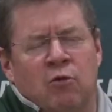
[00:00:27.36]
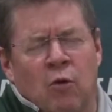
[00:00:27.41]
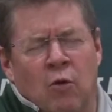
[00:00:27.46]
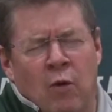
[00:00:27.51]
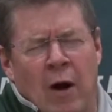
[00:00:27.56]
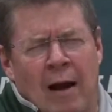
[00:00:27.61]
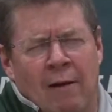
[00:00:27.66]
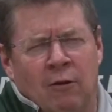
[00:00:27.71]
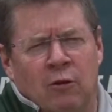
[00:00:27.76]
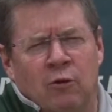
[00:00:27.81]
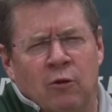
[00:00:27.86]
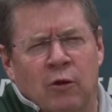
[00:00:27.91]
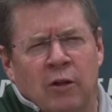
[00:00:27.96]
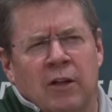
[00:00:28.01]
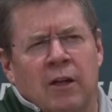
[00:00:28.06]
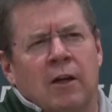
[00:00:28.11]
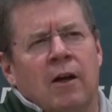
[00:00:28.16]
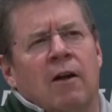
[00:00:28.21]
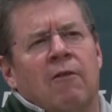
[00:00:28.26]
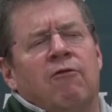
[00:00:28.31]
that's where rivals
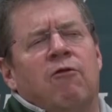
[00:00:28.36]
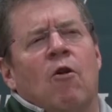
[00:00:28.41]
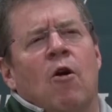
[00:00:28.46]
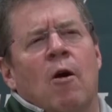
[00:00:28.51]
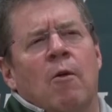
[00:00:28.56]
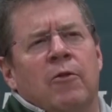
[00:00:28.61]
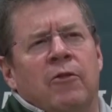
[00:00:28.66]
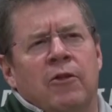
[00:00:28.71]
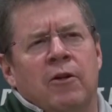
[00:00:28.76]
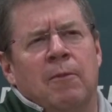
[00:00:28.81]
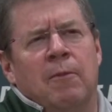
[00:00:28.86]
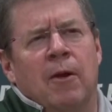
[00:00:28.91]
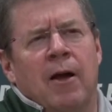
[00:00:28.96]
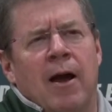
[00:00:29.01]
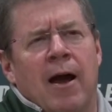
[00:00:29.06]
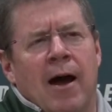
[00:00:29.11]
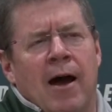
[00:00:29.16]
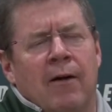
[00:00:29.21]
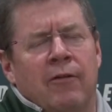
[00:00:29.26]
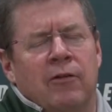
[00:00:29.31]
really are formed in the
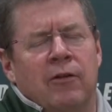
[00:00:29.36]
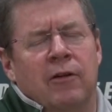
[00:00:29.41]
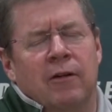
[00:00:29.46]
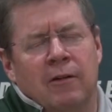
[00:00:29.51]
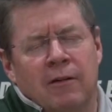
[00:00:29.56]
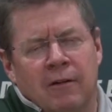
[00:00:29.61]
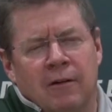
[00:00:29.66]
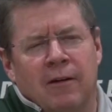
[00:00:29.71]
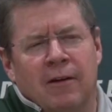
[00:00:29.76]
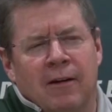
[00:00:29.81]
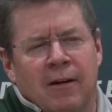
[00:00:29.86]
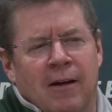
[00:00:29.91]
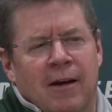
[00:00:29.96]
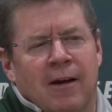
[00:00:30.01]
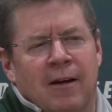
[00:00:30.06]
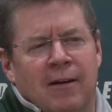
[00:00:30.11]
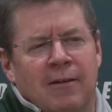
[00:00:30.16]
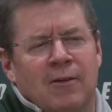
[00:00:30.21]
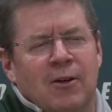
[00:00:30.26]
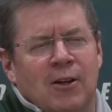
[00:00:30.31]
playoffs. And, and
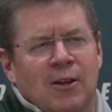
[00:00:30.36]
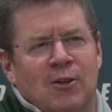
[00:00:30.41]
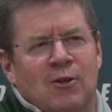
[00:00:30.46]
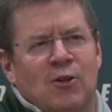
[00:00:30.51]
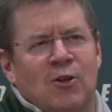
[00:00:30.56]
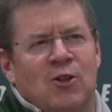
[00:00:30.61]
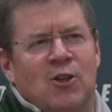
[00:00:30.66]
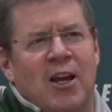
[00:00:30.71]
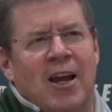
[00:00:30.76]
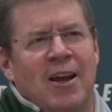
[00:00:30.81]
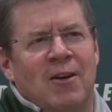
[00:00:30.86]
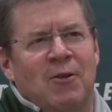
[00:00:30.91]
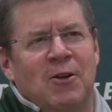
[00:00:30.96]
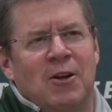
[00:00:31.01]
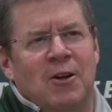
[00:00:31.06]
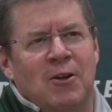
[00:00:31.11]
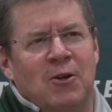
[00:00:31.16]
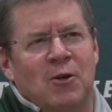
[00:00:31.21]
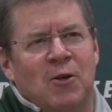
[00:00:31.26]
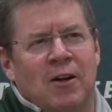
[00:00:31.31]
uh, needless to say,
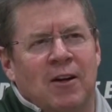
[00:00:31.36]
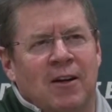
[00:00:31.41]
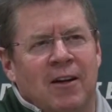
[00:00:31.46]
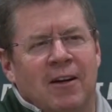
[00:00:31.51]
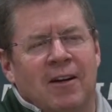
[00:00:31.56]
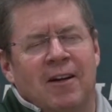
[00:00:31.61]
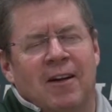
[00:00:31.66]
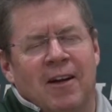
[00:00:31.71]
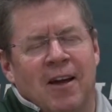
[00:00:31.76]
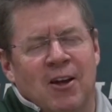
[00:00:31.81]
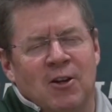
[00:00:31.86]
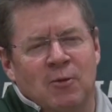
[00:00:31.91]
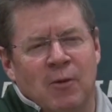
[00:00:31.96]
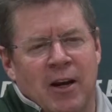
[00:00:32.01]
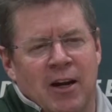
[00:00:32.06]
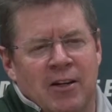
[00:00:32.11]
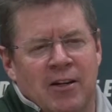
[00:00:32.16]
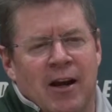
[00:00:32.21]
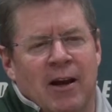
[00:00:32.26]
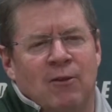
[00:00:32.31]
when you do it as
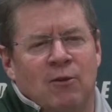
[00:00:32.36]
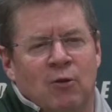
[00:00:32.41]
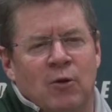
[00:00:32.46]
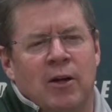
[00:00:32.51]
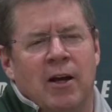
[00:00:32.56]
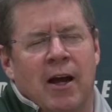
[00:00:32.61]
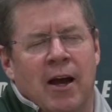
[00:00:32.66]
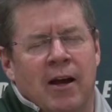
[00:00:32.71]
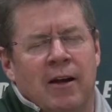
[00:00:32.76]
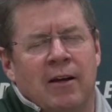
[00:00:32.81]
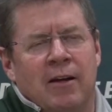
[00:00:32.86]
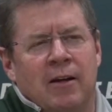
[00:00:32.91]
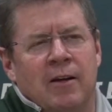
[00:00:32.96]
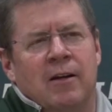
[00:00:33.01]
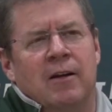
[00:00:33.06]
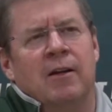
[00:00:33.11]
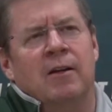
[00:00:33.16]
many times as we had, you,